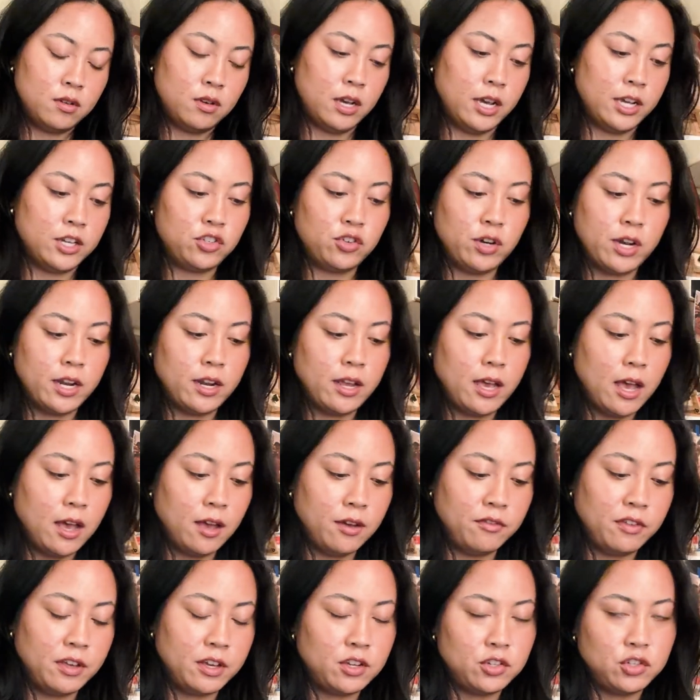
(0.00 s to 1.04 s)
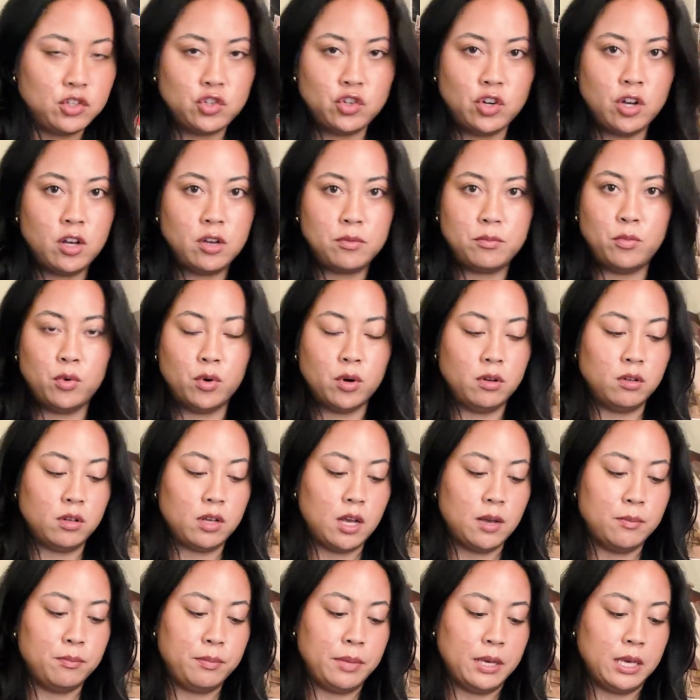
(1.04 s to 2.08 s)
I try to have like a strong moral
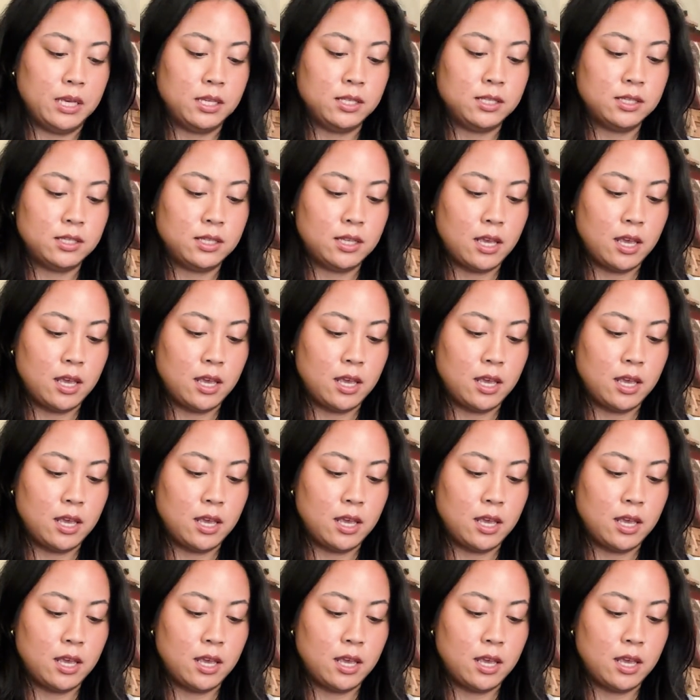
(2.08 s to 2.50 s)
compass